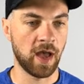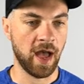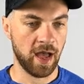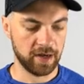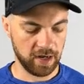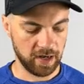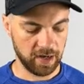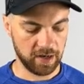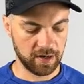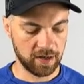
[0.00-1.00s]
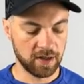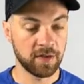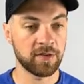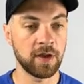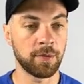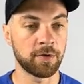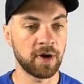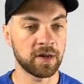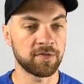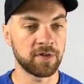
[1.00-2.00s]
add a sample
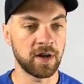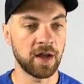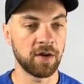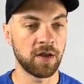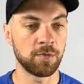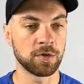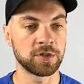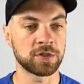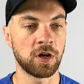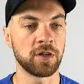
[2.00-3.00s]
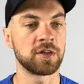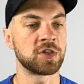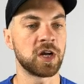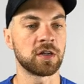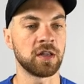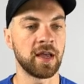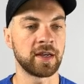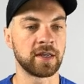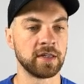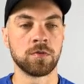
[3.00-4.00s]
record for now, and we'll just call it chair
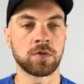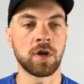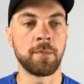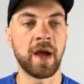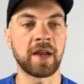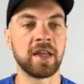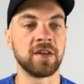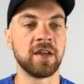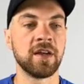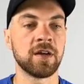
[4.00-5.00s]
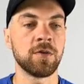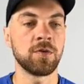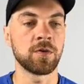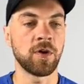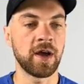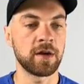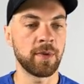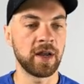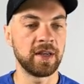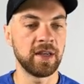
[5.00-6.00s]
leg. We'll come back into here. We'll go item
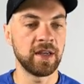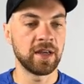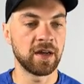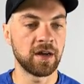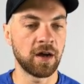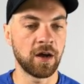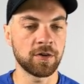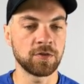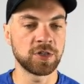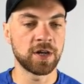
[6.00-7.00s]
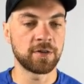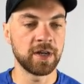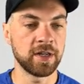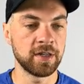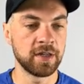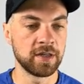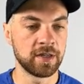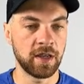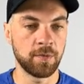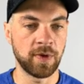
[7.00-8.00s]
ID auto generated,
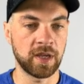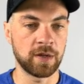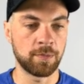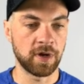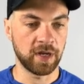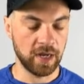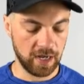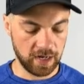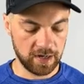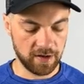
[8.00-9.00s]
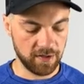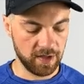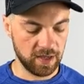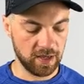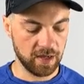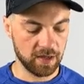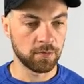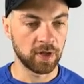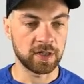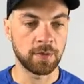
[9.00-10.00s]
and we can bring in the
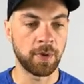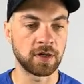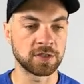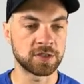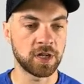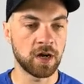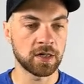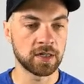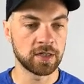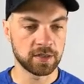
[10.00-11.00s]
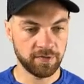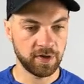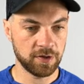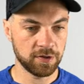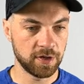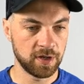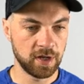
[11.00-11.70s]
link to part stock field,